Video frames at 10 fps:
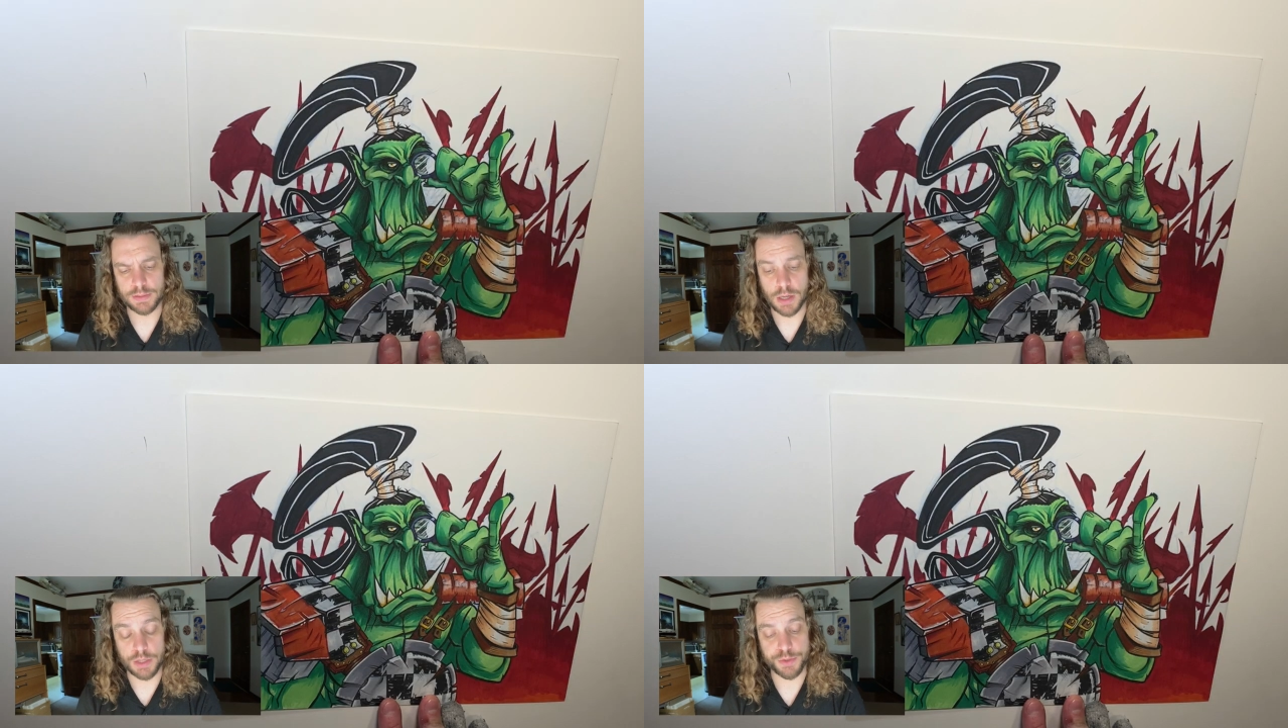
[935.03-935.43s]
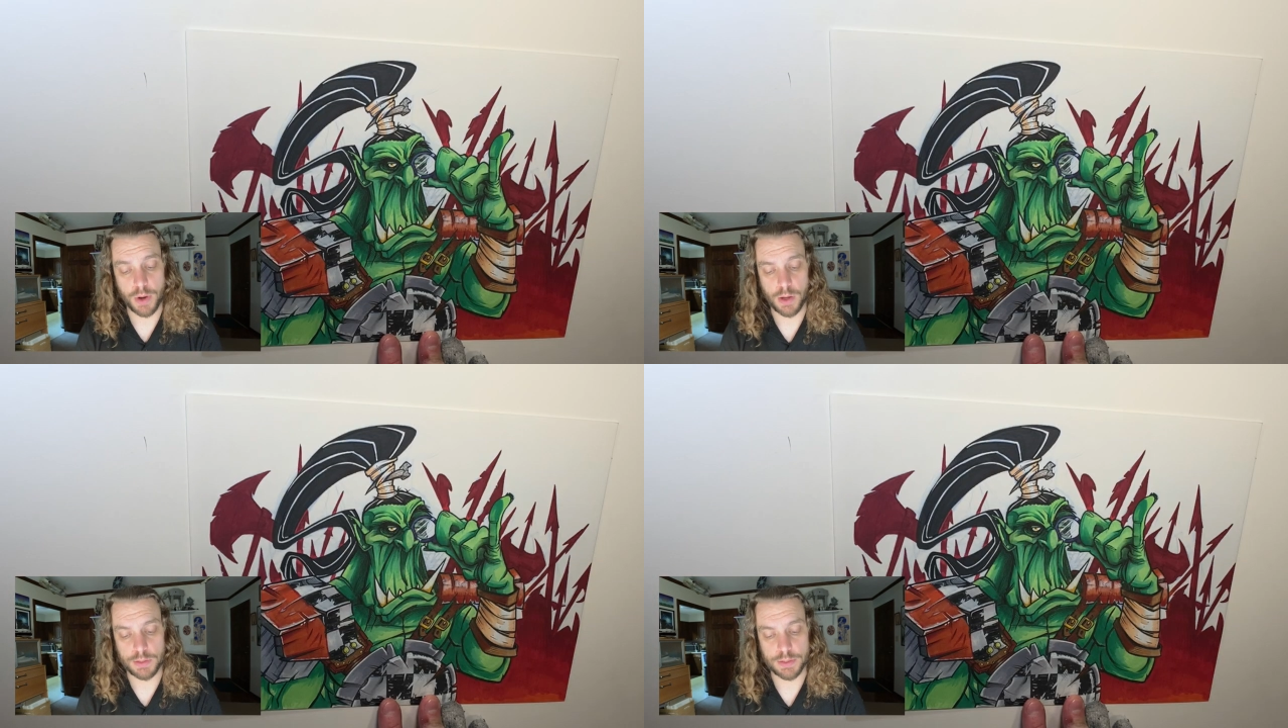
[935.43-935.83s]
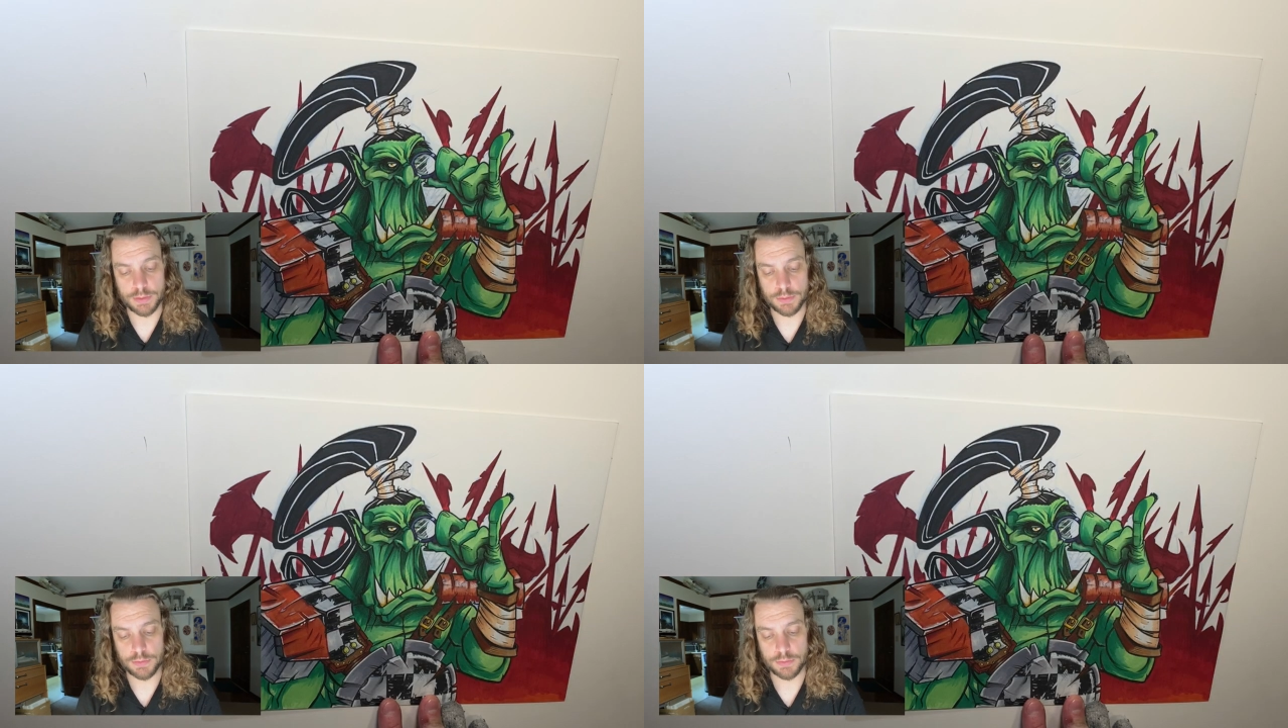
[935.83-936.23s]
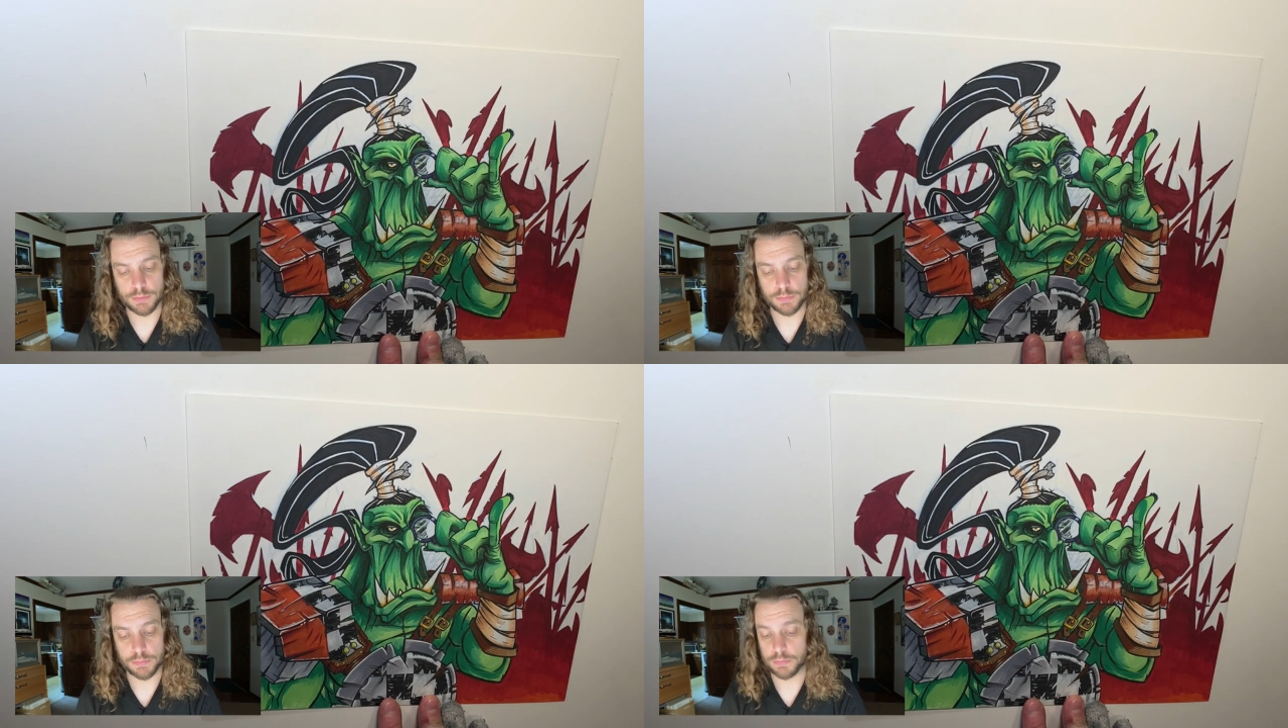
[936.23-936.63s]
I shrugged.
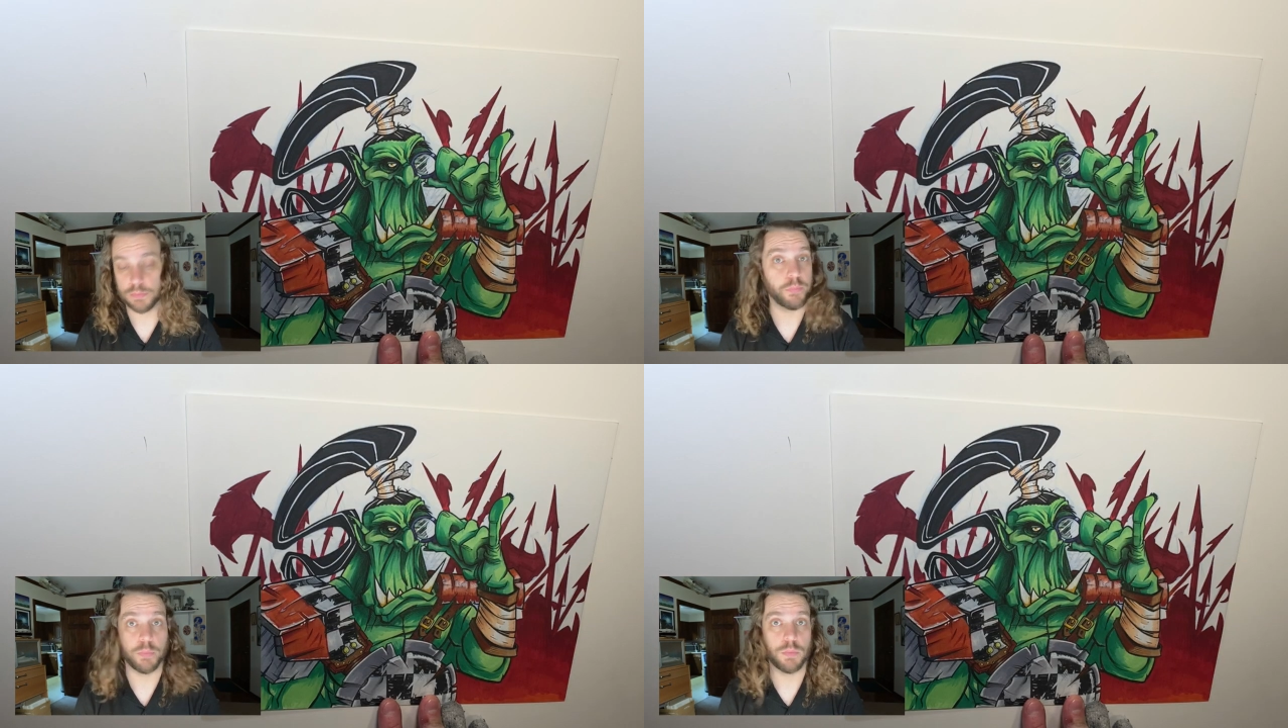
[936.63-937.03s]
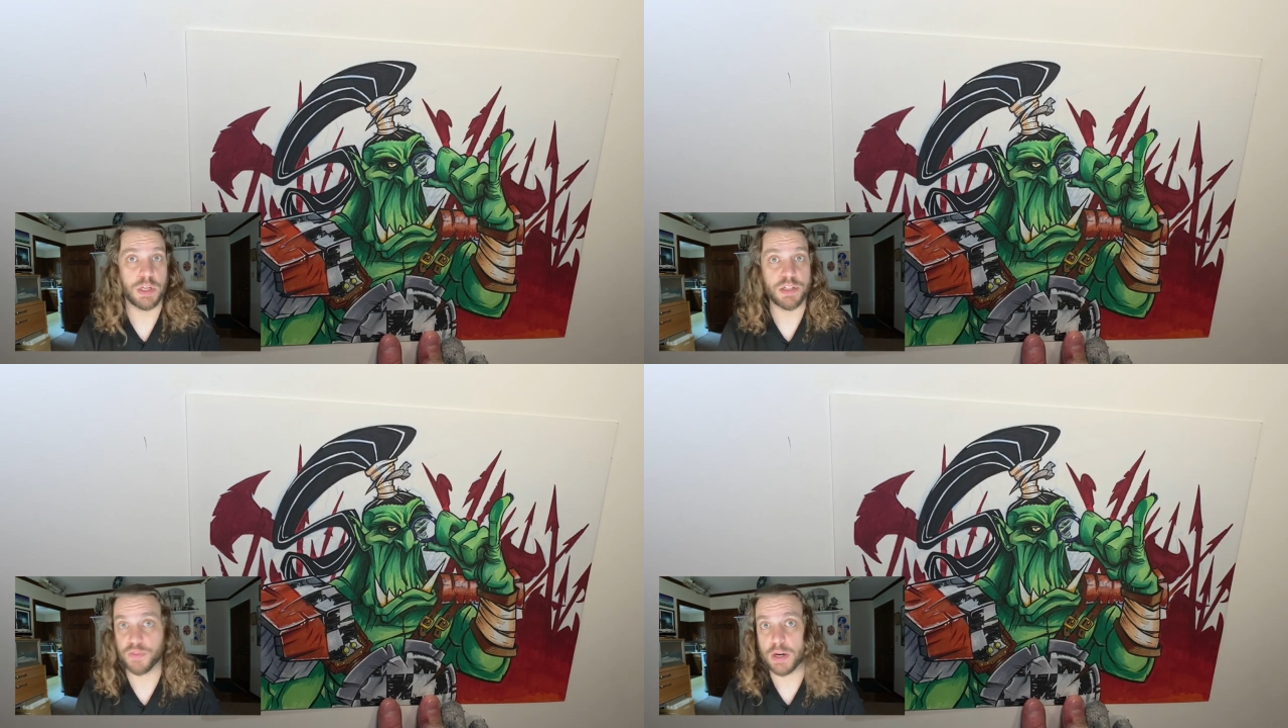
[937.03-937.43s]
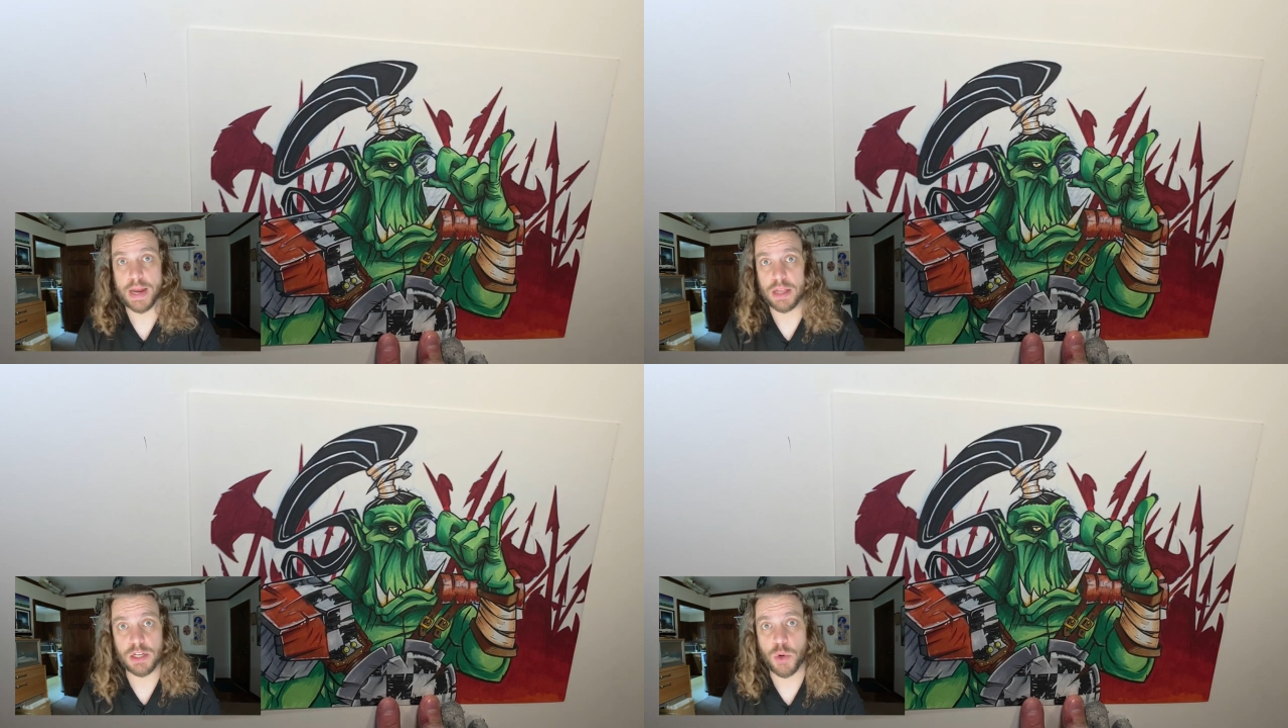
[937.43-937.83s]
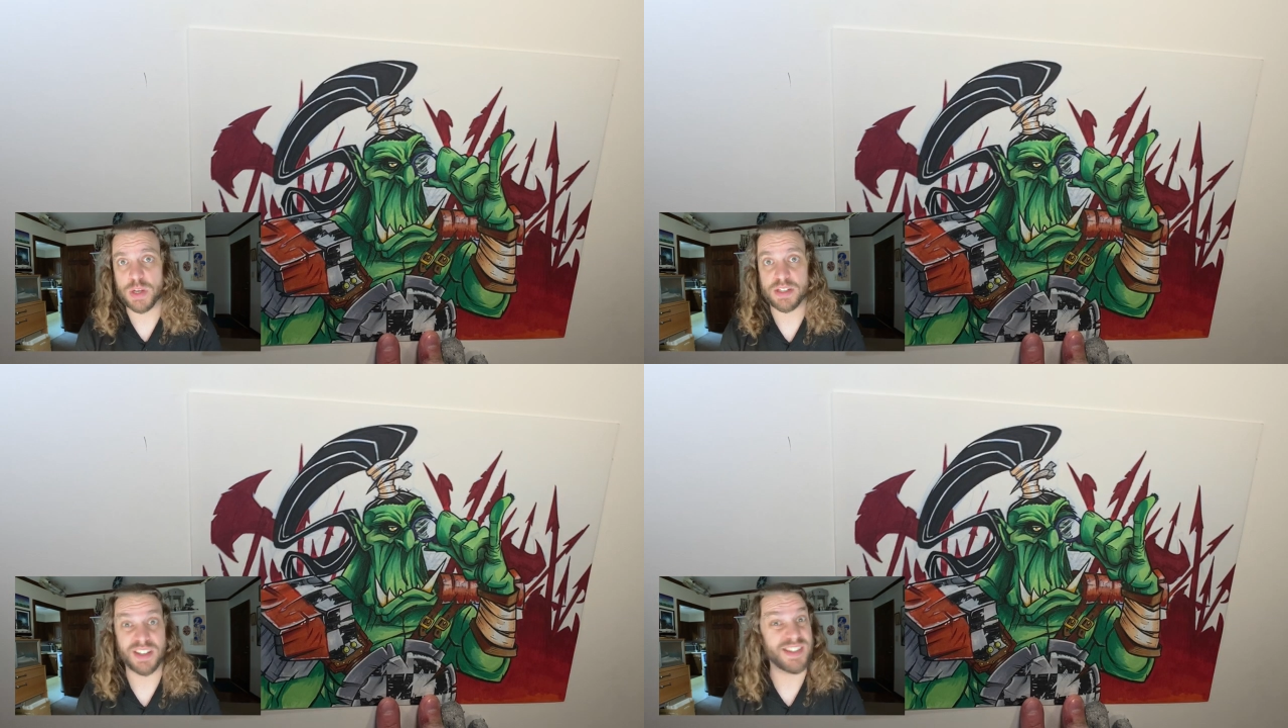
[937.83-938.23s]
He's very
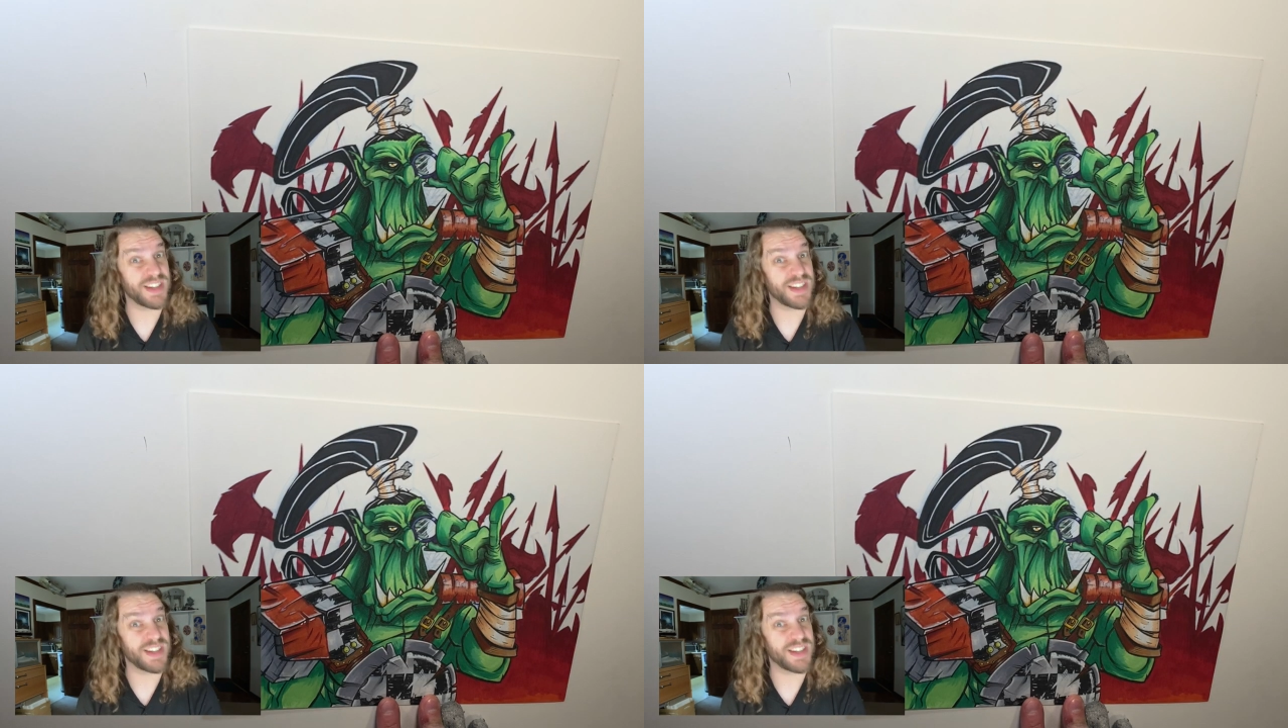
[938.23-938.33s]
eloquent in his